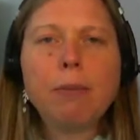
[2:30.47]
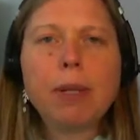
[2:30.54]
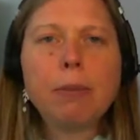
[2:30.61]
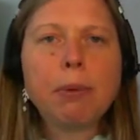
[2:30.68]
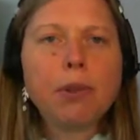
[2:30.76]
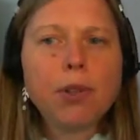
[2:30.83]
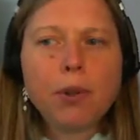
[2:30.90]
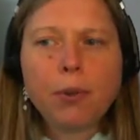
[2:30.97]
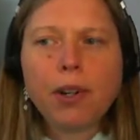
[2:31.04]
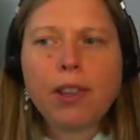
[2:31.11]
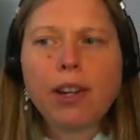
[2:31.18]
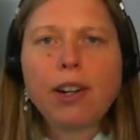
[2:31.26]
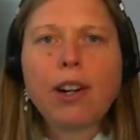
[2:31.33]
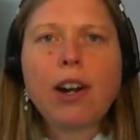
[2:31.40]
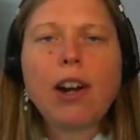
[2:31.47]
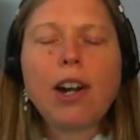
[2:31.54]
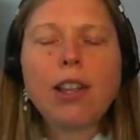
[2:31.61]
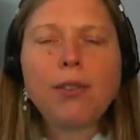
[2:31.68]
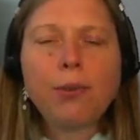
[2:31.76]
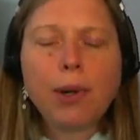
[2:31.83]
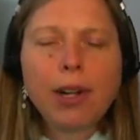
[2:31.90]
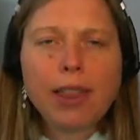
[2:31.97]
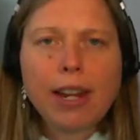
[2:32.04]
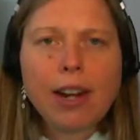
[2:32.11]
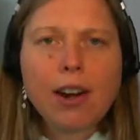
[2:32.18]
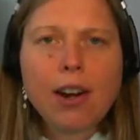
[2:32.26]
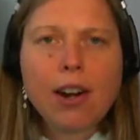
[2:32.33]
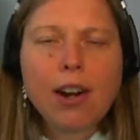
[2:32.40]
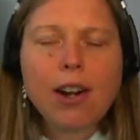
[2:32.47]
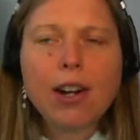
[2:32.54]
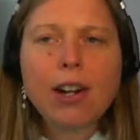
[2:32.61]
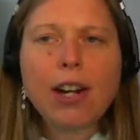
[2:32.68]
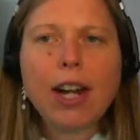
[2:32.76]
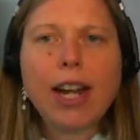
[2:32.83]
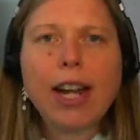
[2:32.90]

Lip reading: people know where they are,